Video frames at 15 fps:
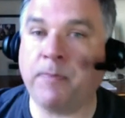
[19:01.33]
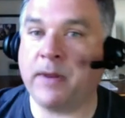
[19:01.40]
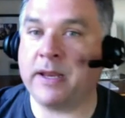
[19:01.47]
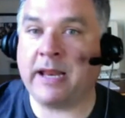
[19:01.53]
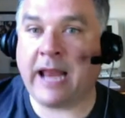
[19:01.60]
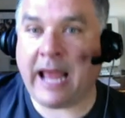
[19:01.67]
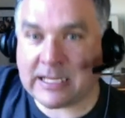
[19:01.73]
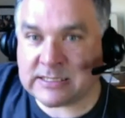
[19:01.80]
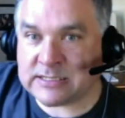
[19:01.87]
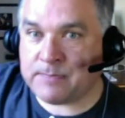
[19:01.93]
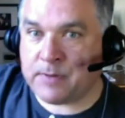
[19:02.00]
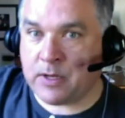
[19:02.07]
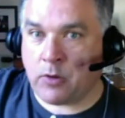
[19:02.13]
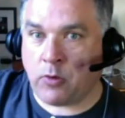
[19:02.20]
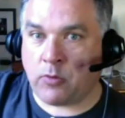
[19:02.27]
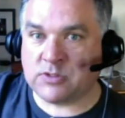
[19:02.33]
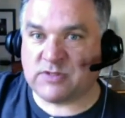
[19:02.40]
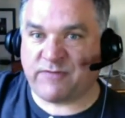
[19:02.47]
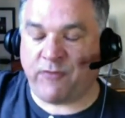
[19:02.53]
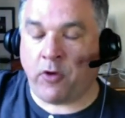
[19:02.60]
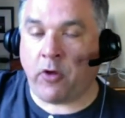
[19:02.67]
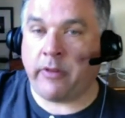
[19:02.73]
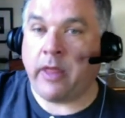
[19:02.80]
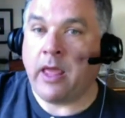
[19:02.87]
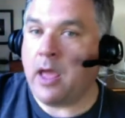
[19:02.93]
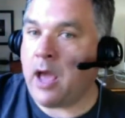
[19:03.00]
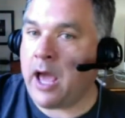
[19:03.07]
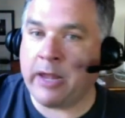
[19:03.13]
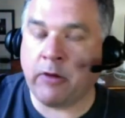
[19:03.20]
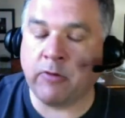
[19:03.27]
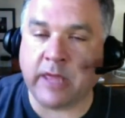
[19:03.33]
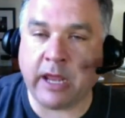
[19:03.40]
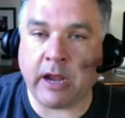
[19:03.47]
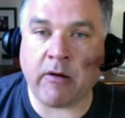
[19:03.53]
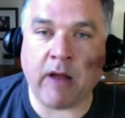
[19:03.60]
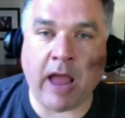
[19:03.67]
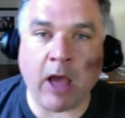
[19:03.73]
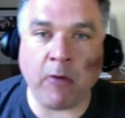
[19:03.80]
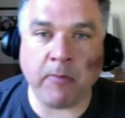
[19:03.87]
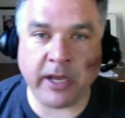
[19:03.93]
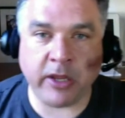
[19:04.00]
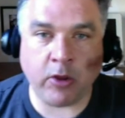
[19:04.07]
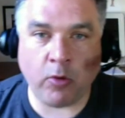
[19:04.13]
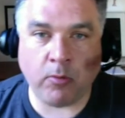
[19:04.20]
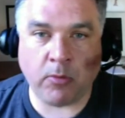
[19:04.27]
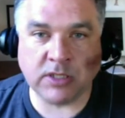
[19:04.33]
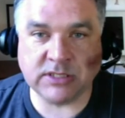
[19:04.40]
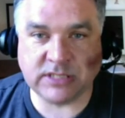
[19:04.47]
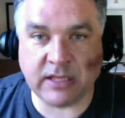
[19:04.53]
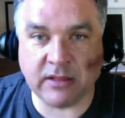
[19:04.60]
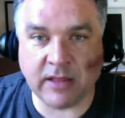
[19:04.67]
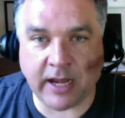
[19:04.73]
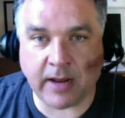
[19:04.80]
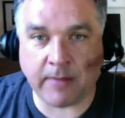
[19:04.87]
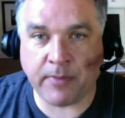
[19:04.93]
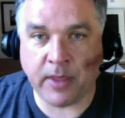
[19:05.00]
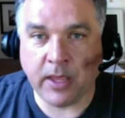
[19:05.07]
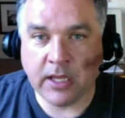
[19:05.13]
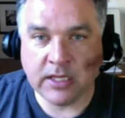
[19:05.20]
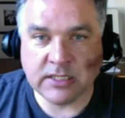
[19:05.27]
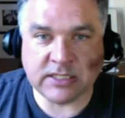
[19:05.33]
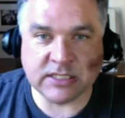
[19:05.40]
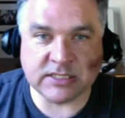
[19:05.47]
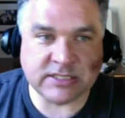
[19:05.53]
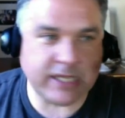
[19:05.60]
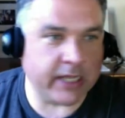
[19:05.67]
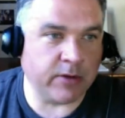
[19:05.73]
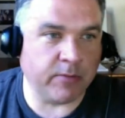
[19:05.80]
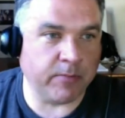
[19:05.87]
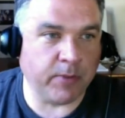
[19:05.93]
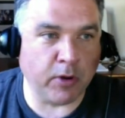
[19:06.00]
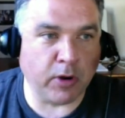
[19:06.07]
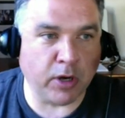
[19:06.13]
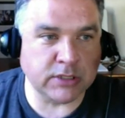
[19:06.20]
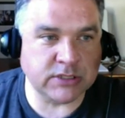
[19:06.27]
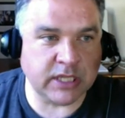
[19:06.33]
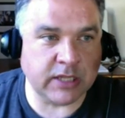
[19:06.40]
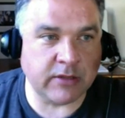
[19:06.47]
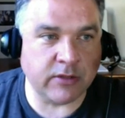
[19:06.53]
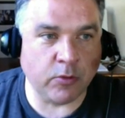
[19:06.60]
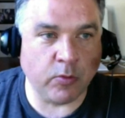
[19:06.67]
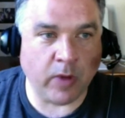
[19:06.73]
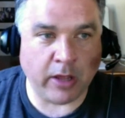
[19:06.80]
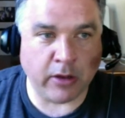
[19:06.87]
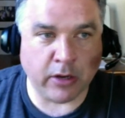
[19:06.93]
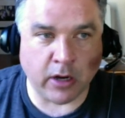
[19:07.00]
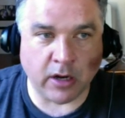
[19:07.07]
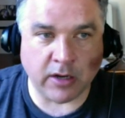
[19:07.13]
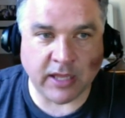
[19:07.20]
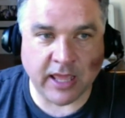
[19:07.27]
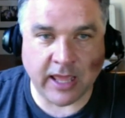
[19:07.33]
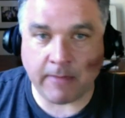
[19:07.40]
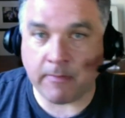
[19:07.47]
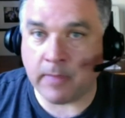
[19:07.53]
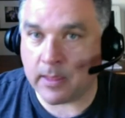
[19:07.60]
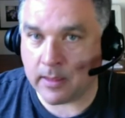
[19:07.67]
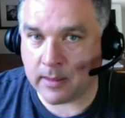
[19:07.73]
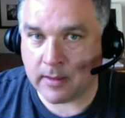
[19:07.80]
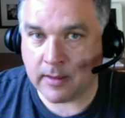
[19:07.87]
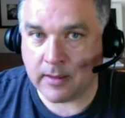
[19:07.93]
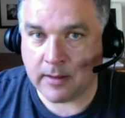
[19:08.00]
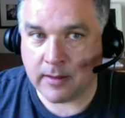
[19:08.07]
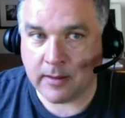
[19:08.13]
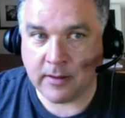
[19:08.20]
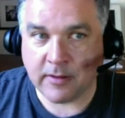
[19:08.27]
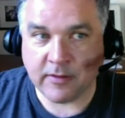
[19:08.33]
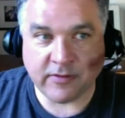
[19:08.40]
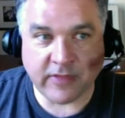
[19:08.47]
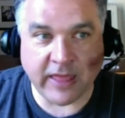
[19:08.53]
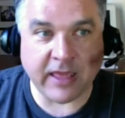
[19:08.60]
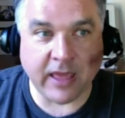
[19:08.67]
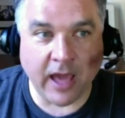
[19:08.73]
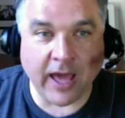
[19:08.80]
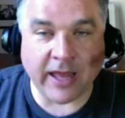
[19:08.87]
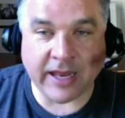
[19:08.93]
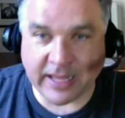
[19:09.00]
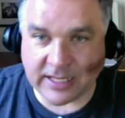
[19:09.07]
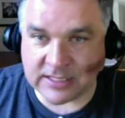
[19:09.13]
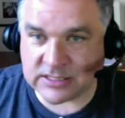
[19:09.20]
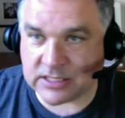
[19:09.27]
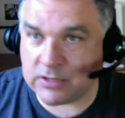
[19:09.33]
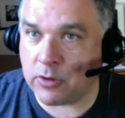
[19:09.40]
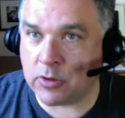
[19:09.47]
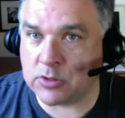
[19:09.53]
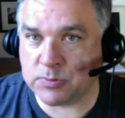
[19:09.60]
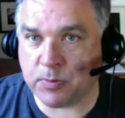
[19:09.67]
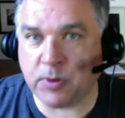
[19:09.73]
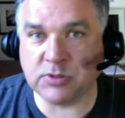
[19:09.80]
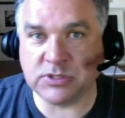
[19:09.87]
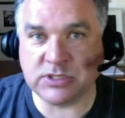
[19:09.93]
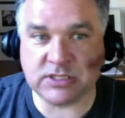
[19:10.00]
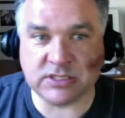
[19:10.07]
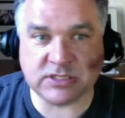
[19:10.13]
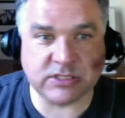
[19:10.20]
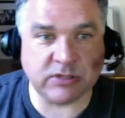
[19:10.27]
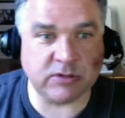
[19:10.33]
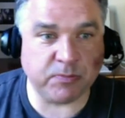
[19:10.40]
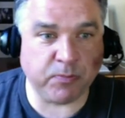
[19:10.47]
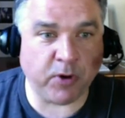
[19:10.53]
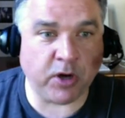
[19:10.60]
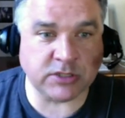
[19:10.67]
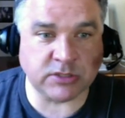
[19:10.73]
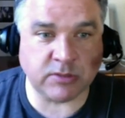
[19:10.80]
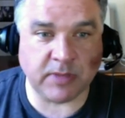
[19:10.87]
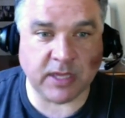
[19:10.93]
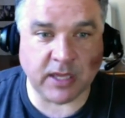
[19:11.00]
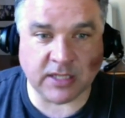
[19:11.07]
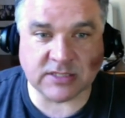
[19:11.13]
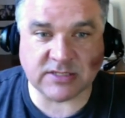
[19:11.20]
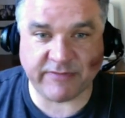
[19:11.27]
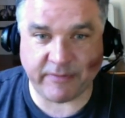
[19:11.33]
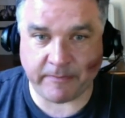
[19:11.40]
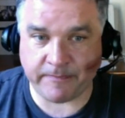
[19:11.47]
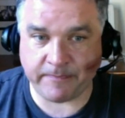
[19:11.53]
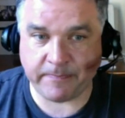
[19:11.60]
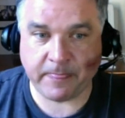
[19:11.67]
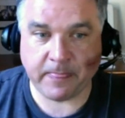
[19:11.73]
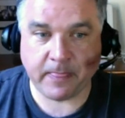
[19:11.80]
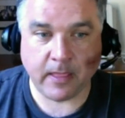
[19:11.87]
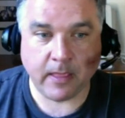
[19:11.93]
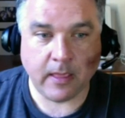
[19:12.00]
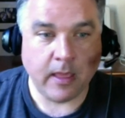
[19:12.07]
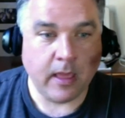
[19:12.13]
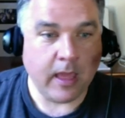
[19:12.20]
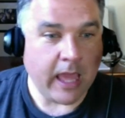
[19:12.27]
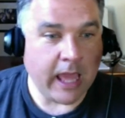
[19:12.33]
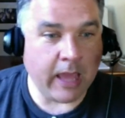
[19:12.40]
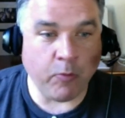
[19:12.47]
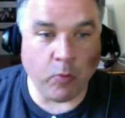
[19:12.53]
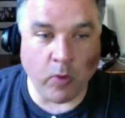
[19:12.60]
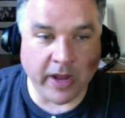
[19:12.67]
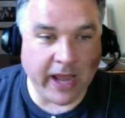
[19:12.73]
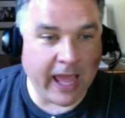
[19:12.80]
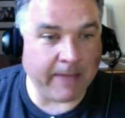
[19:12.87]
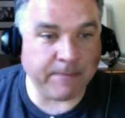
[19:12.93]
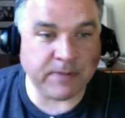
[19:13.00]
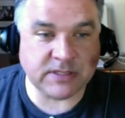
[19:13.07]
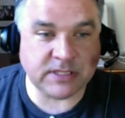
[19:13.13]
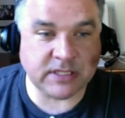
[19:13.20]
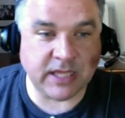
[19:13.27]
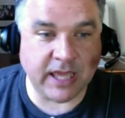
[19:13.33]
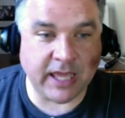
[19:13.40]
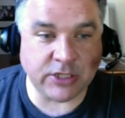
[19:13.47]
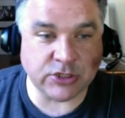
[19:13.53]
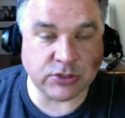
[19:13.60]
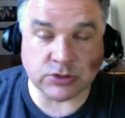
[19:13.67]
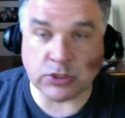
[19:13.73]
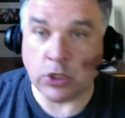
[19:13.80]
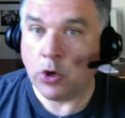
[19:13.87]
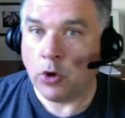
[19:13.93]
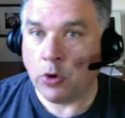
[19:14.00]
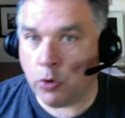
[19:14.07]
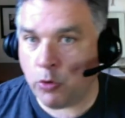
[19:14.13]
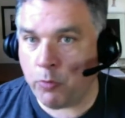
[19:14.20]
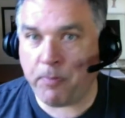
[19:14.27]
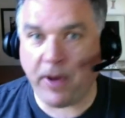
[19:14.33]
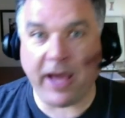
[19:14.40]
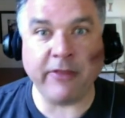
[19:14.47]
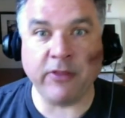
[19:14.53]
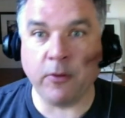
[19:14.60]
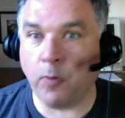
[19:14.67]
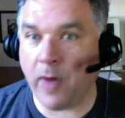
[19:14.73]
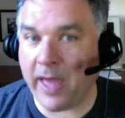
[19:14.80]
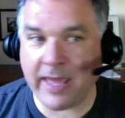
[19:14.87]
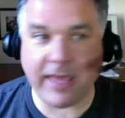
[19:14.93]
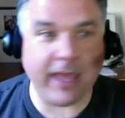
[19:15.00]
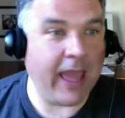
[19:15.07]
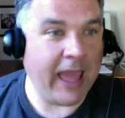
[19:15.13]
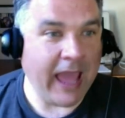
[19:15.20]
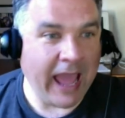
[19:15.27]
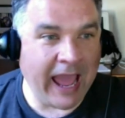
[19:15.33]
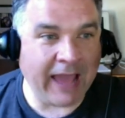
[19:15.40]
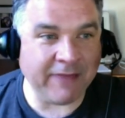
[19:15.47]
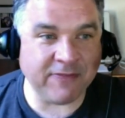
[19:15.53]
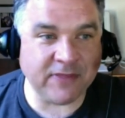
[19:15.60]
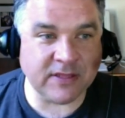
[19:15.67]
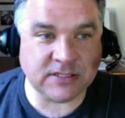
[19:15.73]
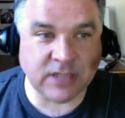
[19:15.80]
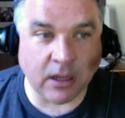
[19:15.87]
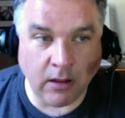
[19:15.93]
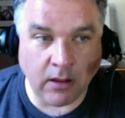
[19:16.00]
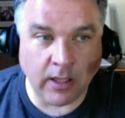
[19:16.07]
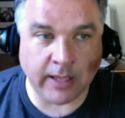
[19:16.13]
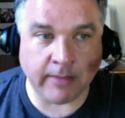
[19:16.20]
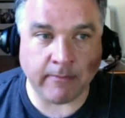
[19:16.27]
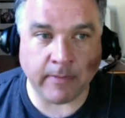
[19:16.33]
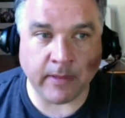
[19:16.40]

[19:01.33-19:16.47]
but it hasn't been Cole's fault. I don't care how many home runs he let up to Xander Bogaerts in the wild card game. They got into those postseason series partially because of them. And what happened to the Angels, who, by the way, at the time